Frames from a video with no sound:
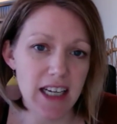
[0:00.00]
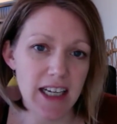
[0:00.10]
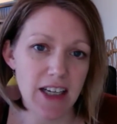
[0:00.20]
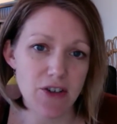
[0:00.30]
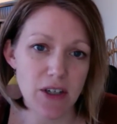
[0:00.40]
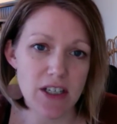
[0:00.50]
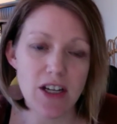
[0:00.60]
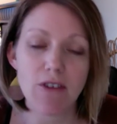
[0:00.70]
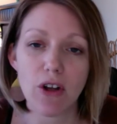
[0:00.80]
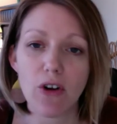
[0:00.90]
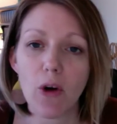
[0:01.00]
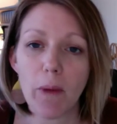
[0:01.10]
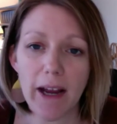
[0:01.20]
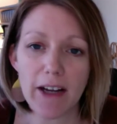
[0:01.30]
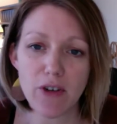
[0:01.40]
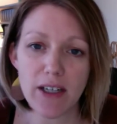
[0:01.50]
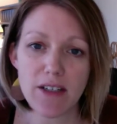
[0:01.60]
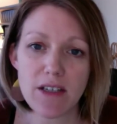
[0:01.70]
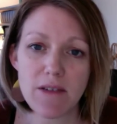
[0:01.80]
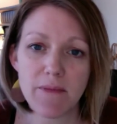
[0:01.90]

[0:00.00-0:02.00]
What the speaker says: interests of local patrons.